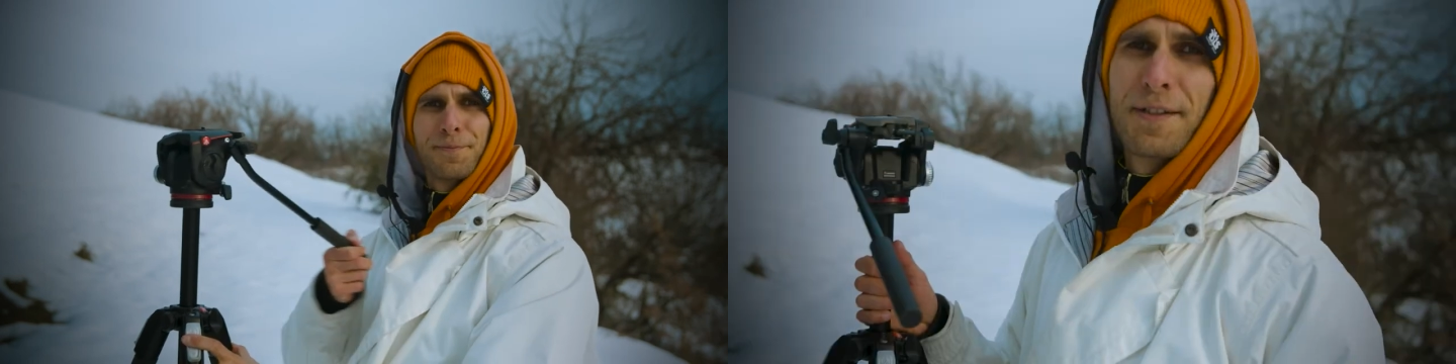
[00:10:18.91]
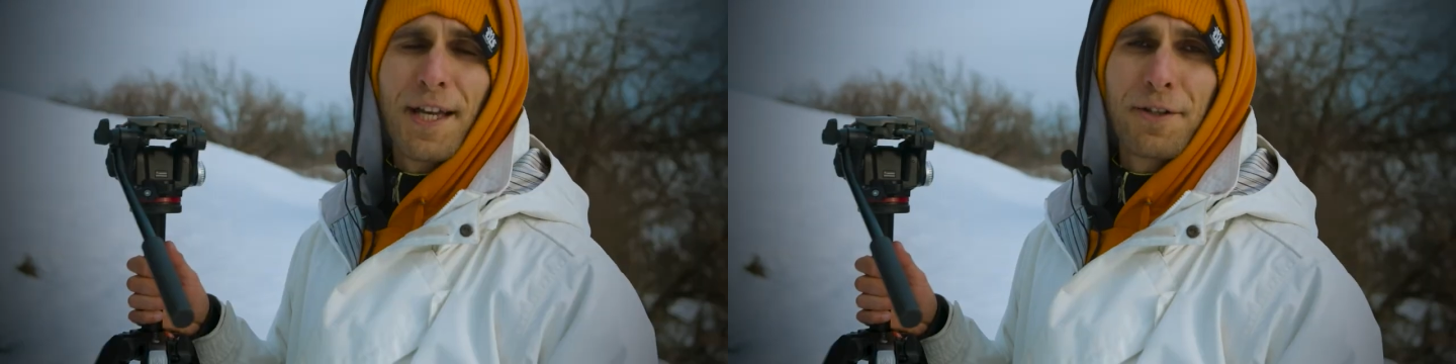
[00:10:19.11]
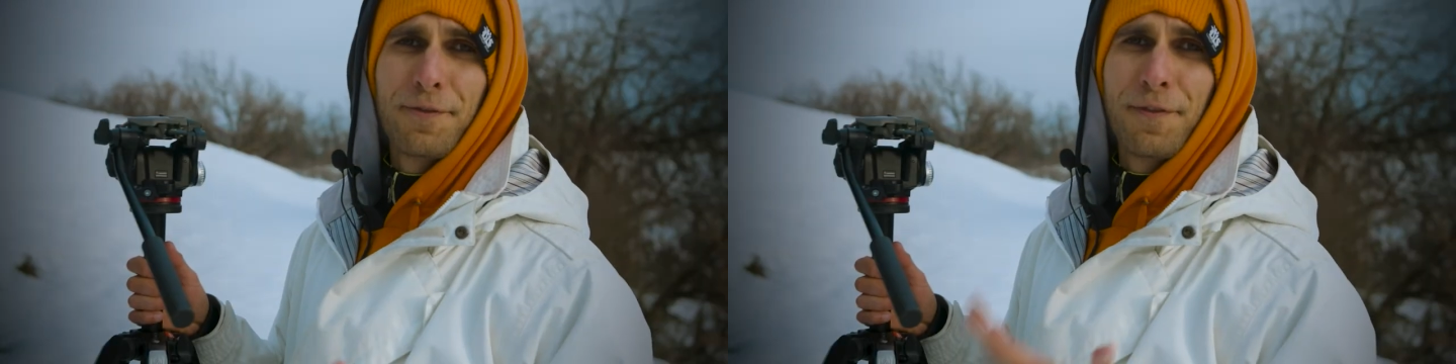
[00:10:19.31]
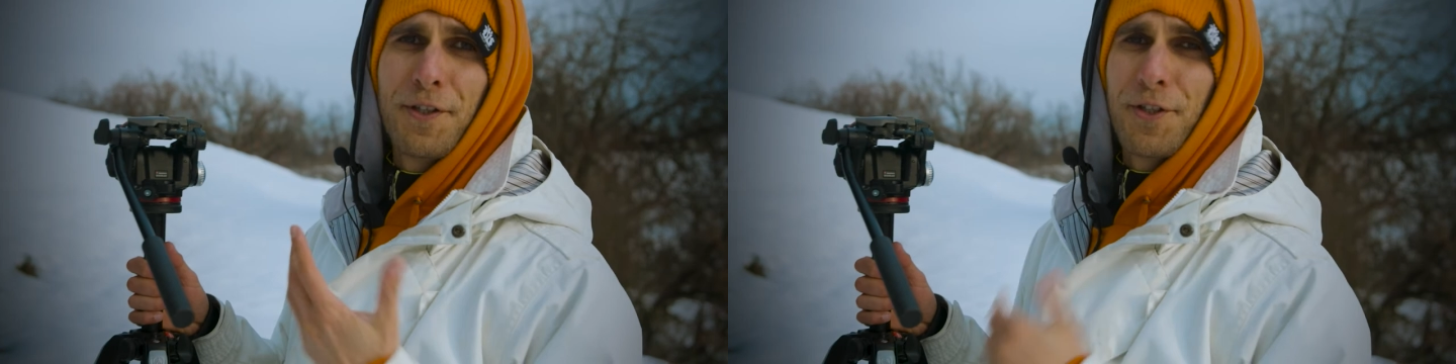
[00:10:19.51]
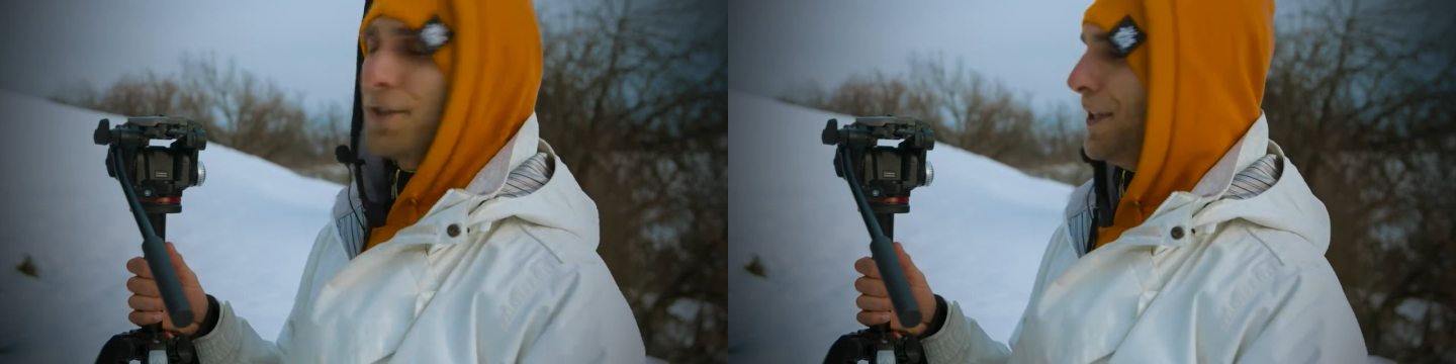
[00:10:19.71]
Second
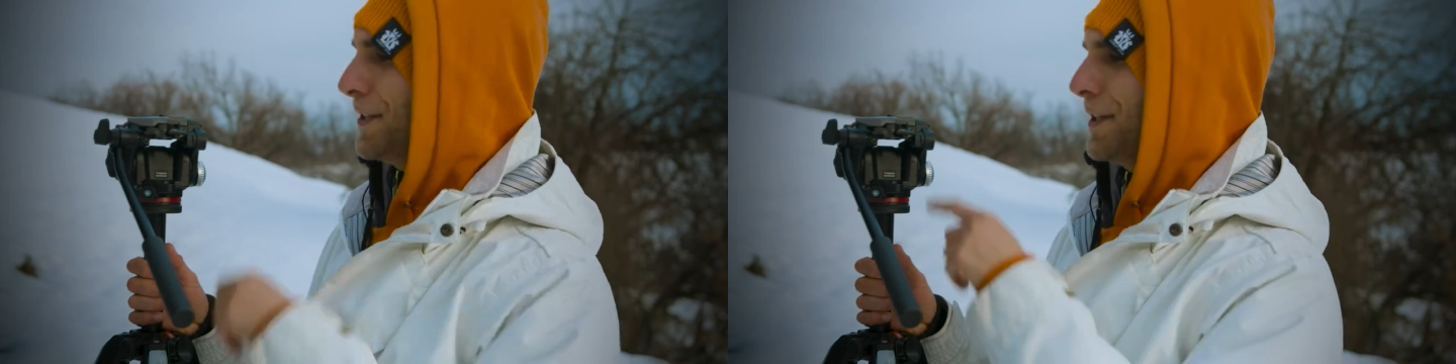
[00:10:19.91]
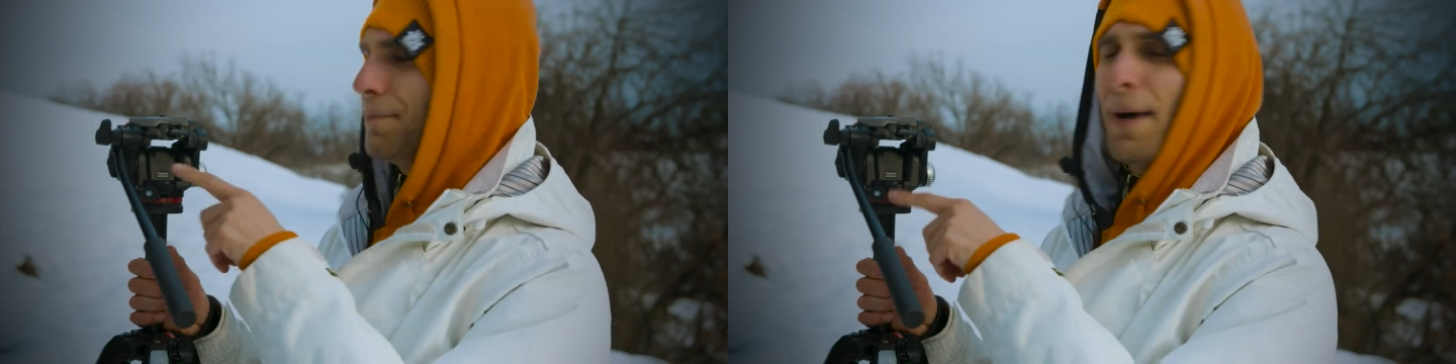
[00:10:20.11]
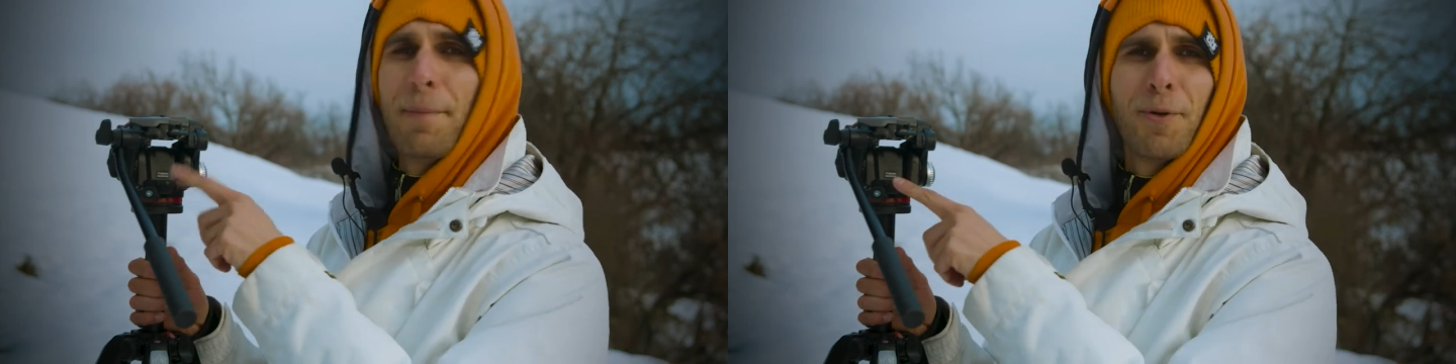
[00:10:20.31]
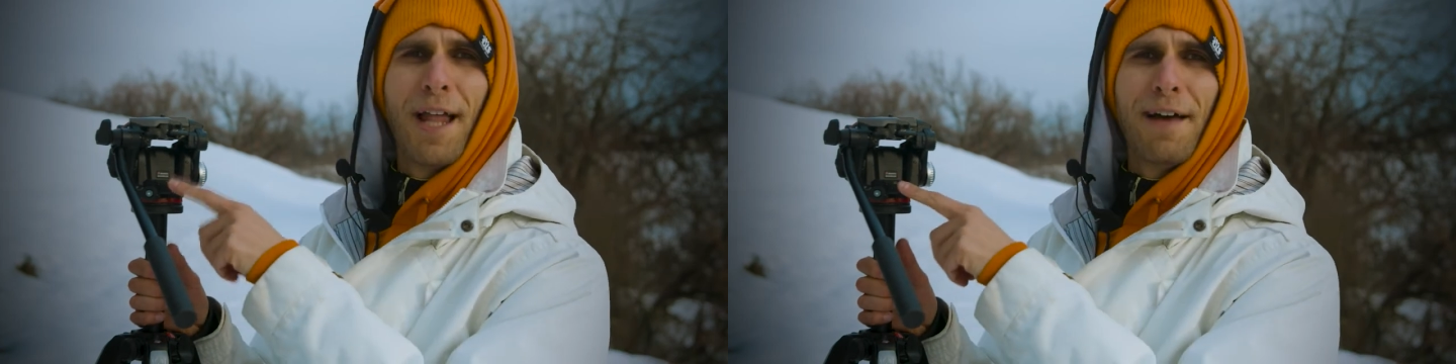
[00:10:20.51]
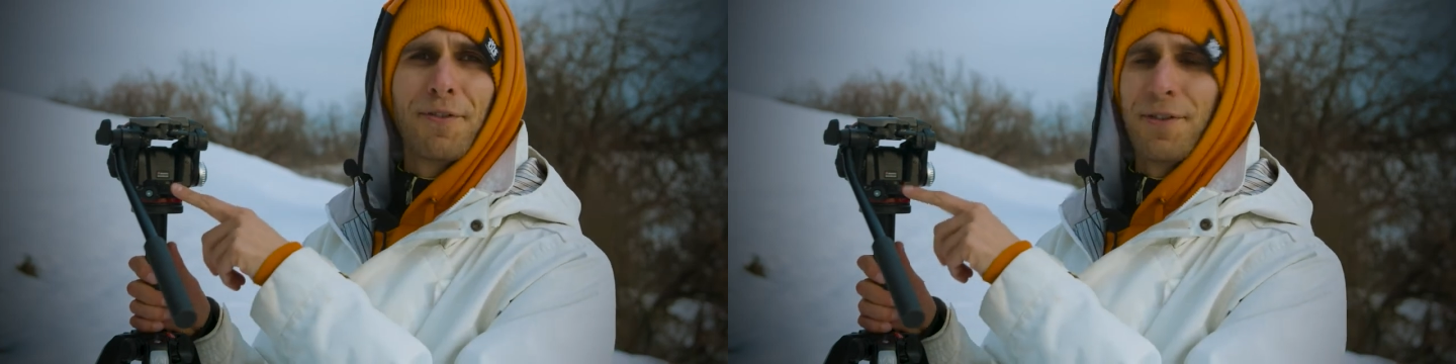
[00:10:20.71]
feature is the bubble
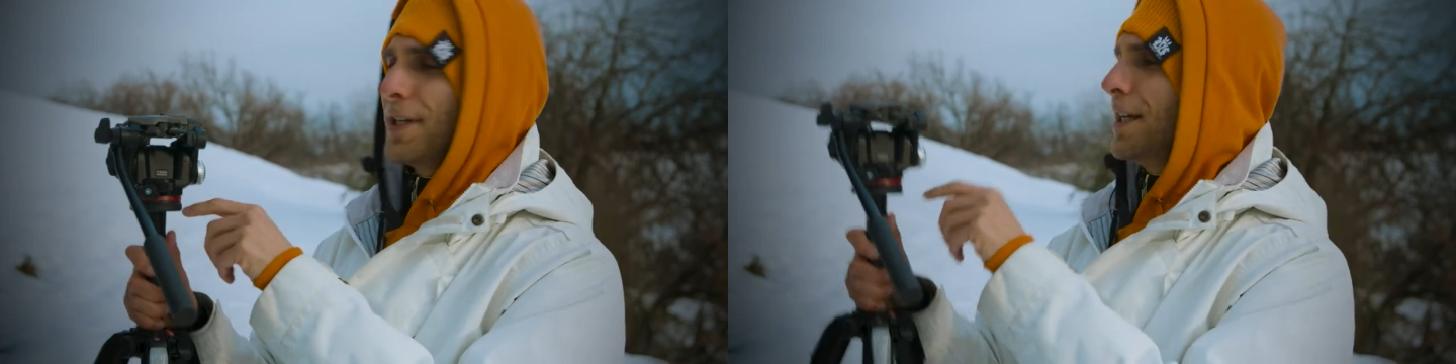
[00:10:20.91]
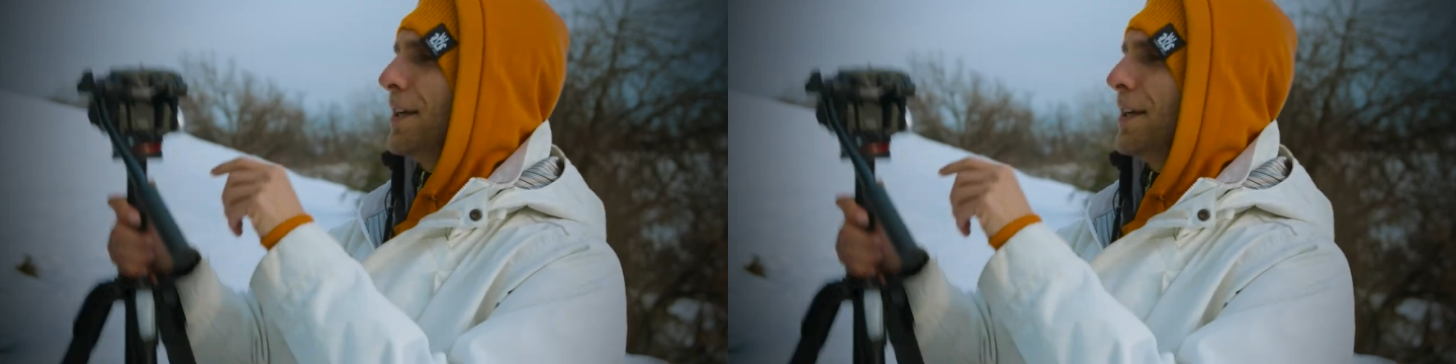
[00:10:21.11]
level